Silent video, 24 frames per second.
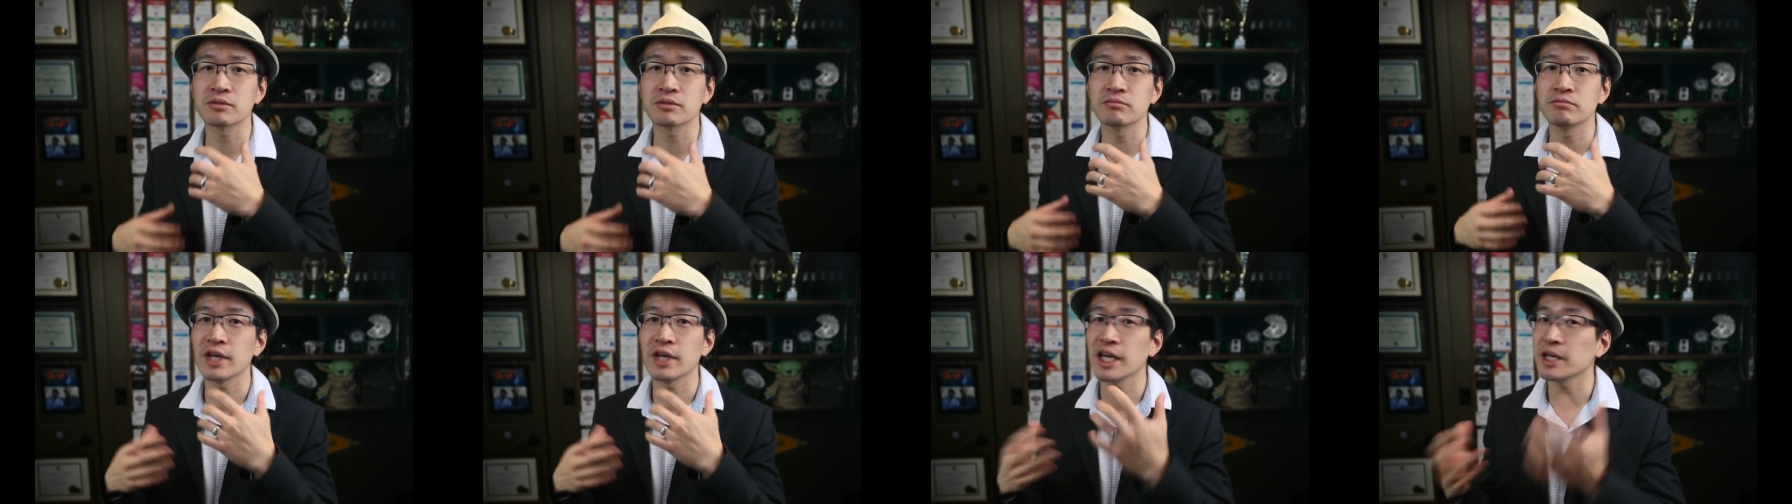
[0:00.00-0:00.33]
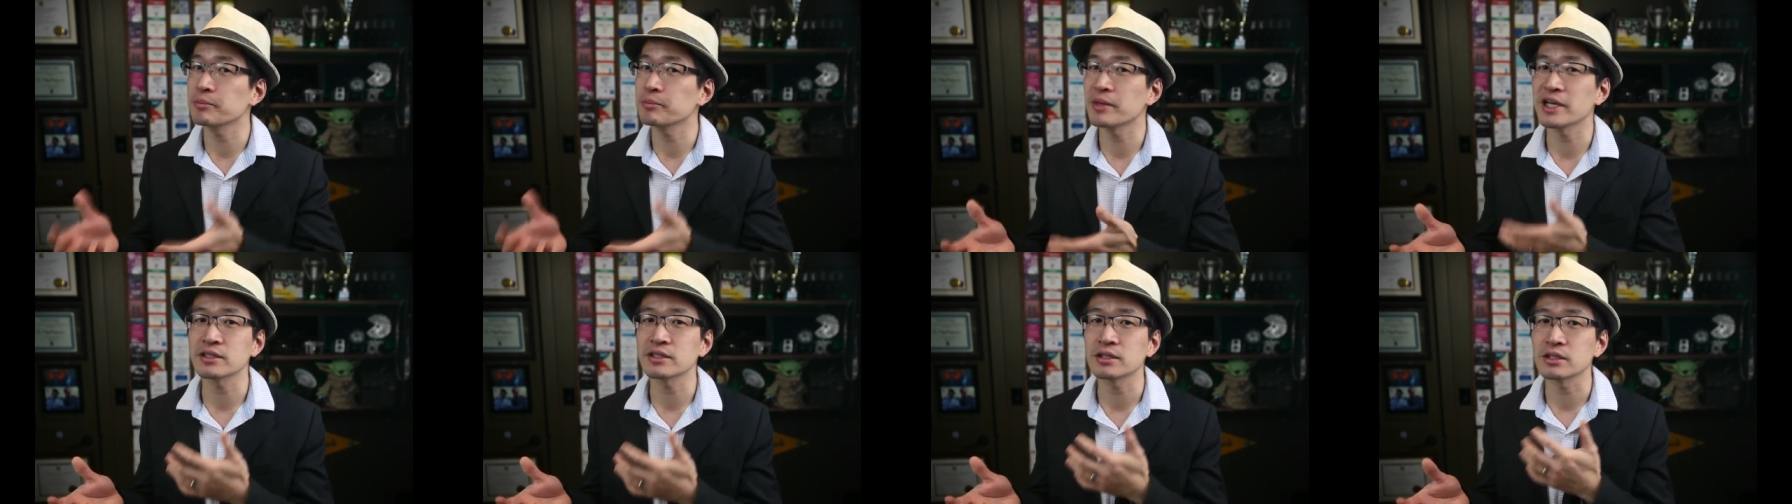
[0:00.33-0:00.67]
main
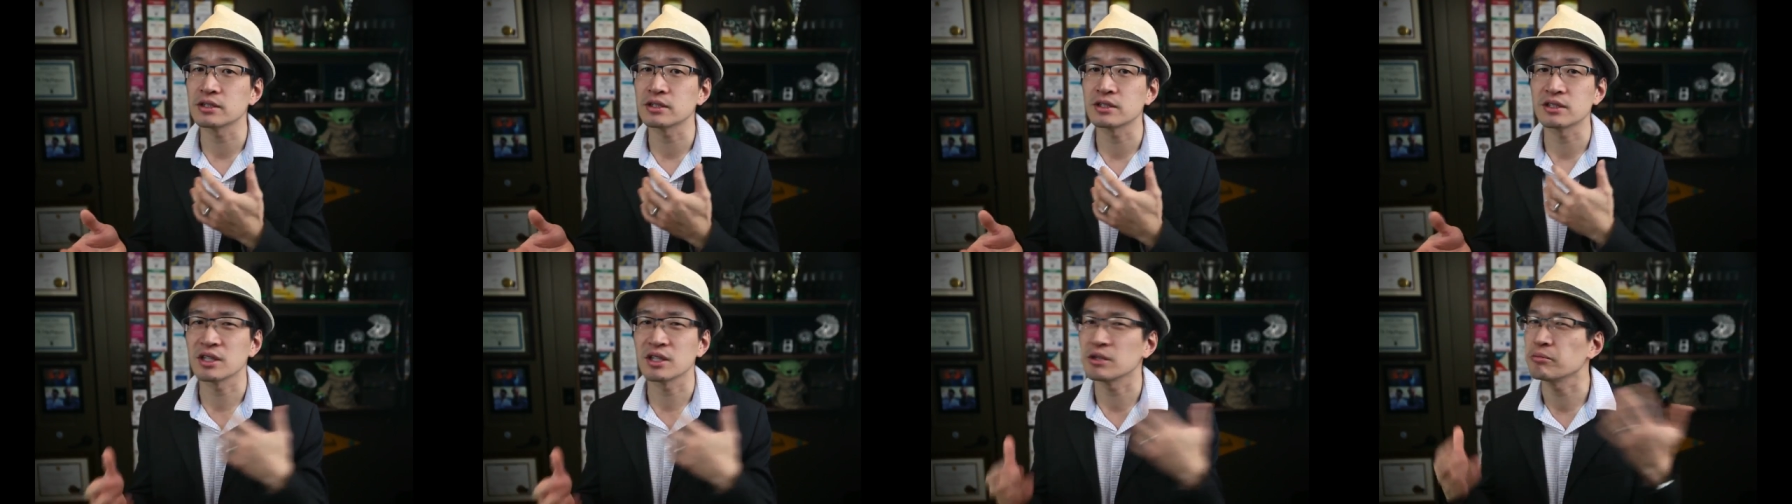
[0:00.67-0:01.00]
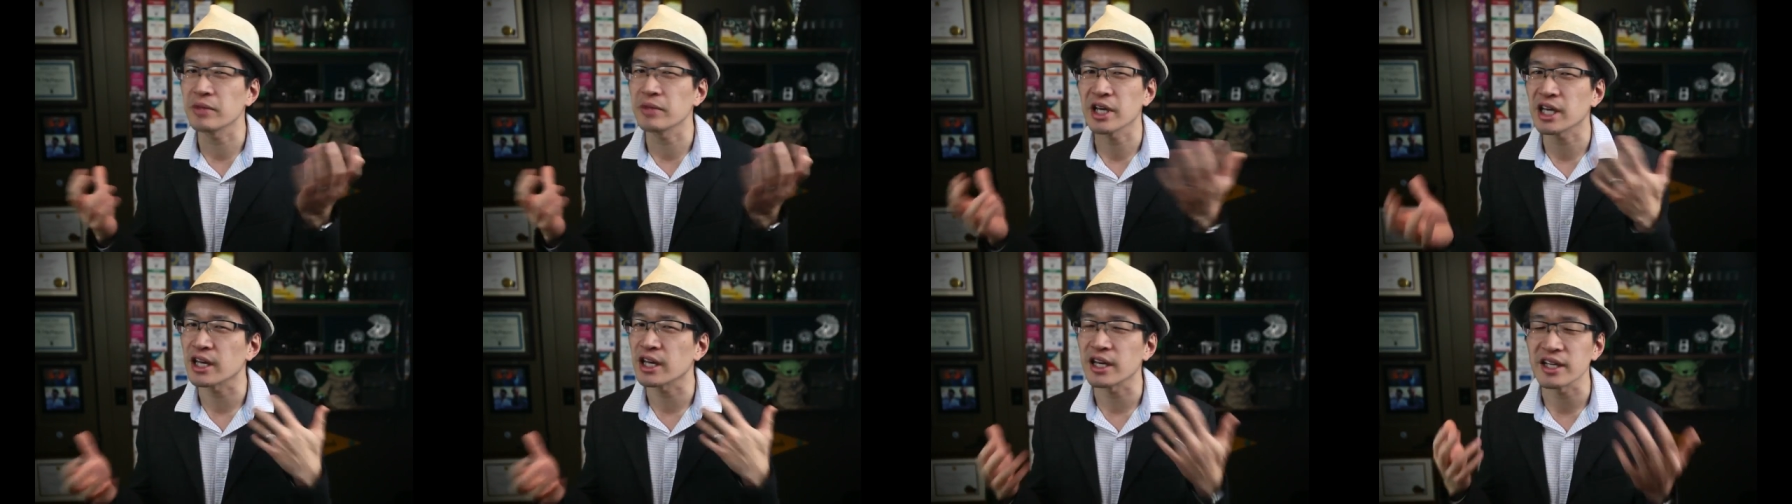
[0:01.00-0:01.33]
message didn't
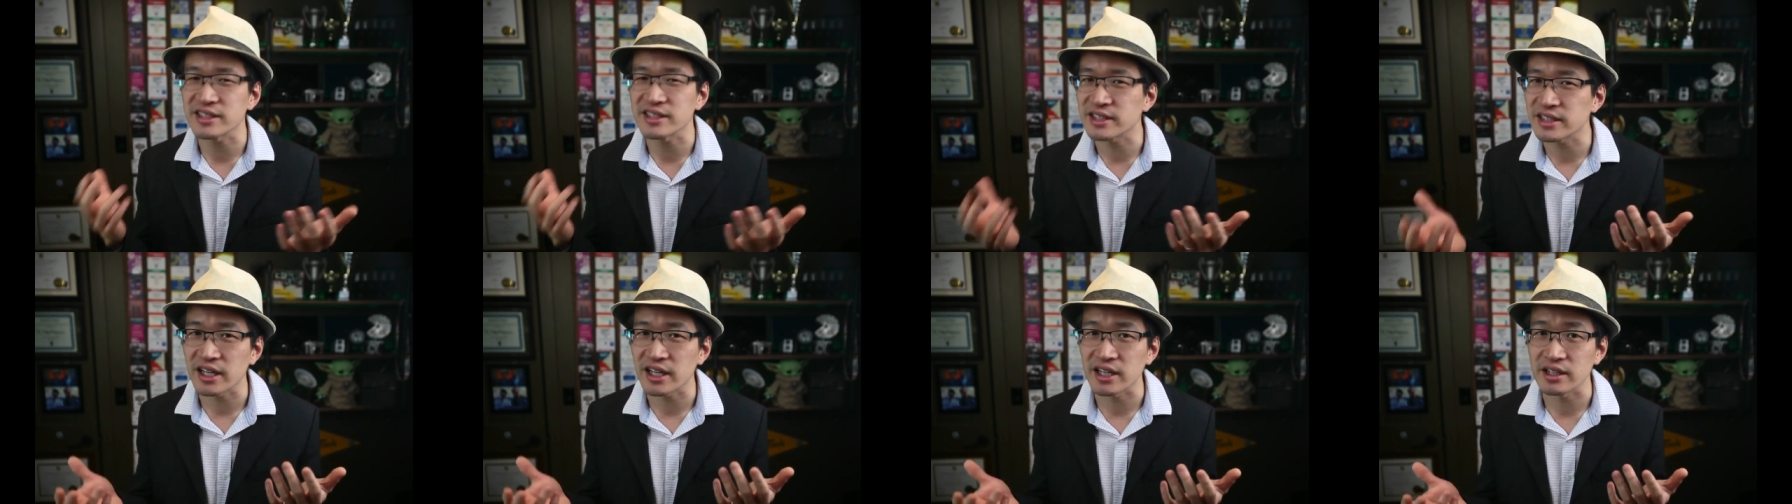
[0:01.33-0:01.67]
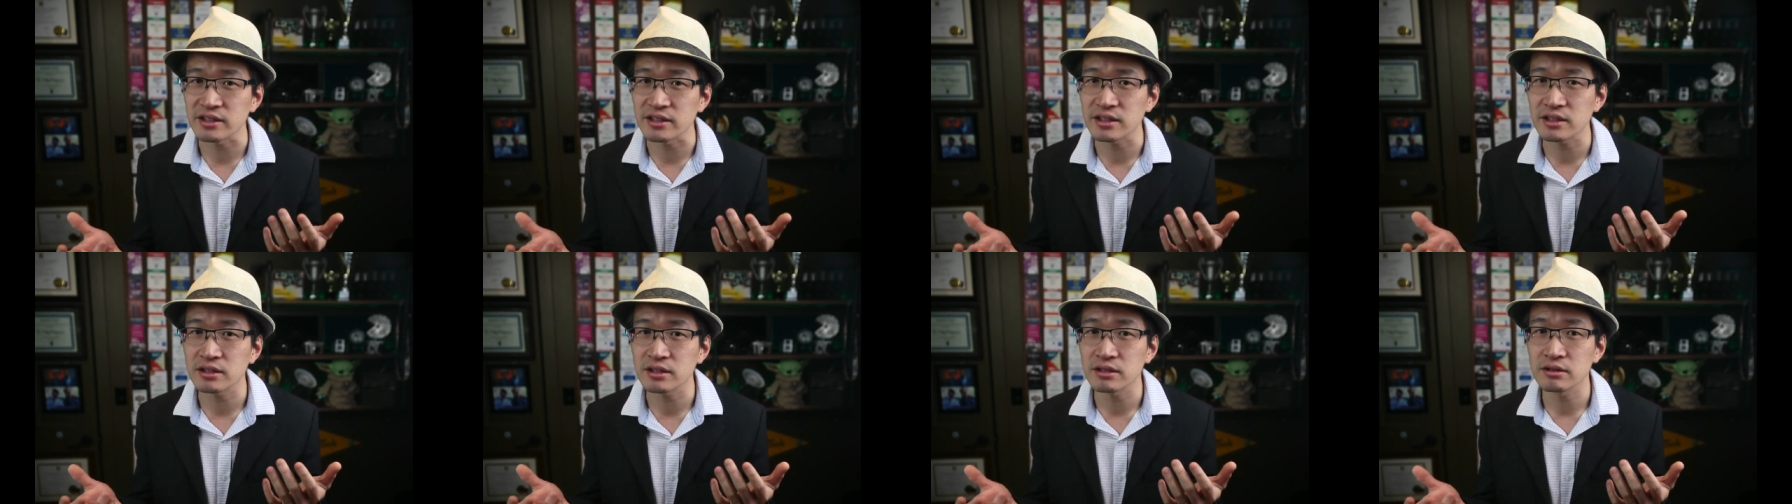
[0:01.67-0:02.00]
make any
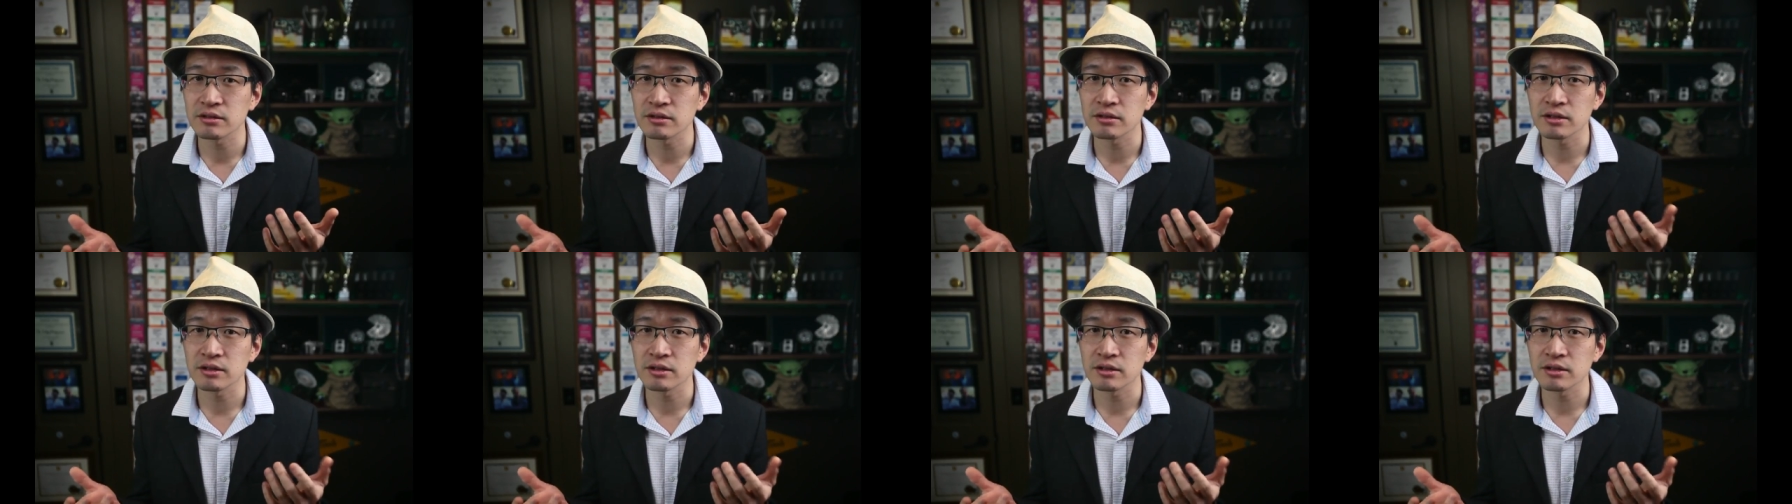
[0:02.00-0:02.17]
sense.